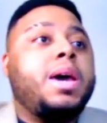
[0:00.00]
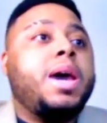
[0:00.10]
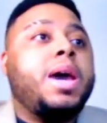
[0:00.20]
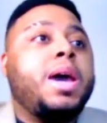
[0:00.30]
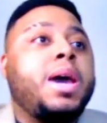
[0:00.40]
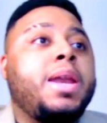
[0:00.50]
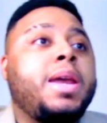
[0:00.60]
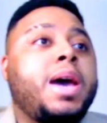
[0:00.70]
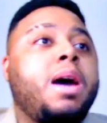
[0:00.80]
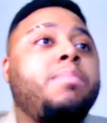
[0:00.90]

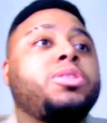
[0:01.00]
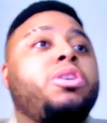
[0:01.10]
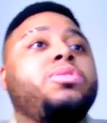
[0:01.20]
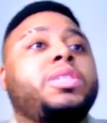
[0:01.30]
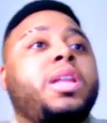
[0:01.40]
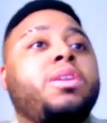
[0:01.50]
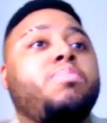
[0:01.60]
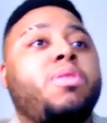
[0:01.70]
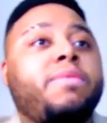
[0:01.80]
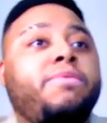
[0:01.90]
And how much are you selling your
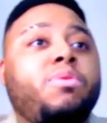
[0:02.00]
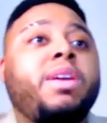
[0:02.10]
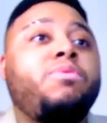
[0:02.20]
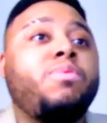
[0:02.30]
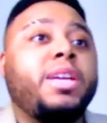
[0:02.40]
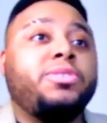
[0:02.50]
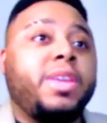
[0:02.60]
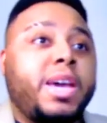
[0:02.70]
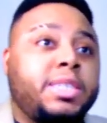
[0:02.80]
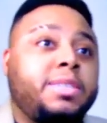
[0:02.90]
product for if you answered
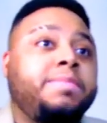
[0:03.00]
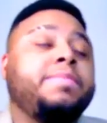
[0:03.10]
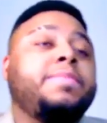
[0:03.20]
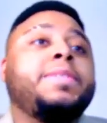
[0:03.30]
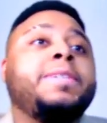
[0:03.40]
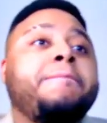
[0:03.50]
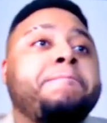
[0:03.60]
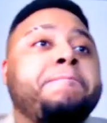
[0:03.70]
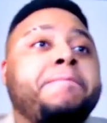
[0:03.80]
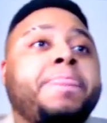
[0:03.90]
yes?
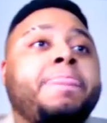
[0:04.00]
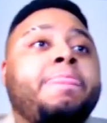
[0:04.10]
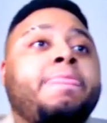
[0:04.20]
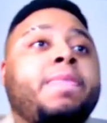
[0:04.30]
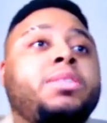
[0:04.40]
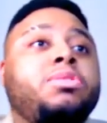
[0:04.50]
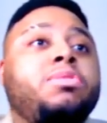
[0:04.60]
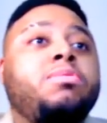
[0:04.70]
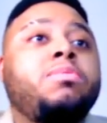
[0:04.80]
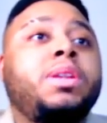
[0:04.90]

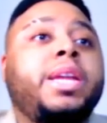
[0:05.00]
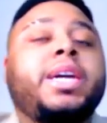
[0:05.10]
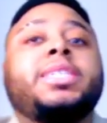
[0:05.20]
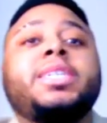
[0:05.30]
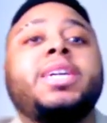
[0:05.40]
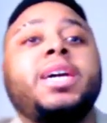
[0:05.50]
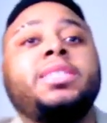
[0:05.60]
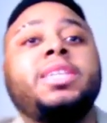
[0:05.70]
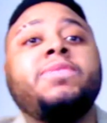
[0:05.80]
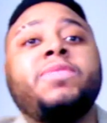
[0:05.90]
So like I said,
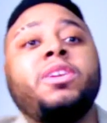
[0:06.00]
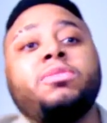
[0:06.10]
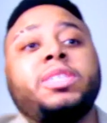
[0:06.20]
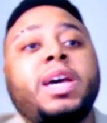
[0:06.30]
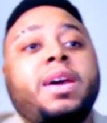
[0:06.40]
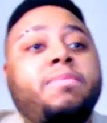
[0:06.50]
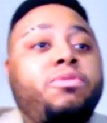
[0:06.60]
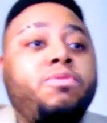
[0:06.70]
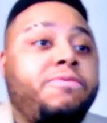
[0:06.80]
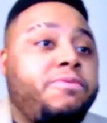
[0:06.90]
guys, these videos that I
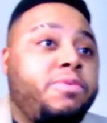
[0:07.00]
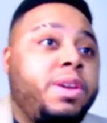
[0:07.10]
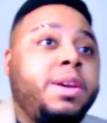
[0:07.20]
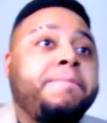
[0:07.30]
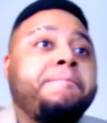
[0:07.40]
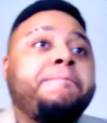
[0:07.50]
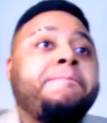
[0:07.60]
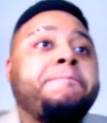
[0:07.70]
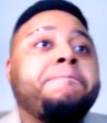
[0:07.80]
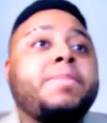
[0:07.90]
do for free
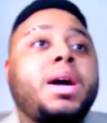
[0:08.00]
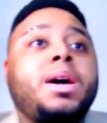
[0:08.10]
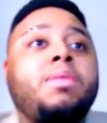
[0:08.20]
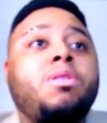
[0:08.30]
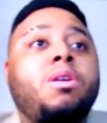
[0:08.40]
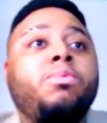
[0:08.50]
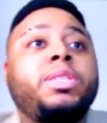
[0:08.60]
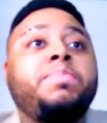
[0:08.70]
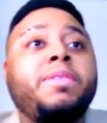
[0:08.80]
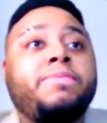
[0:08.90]
won't
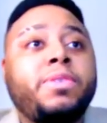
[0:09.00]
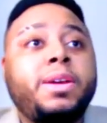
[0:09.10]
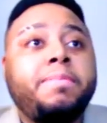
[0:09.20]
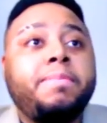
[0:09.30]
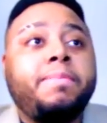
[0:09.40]
always be free.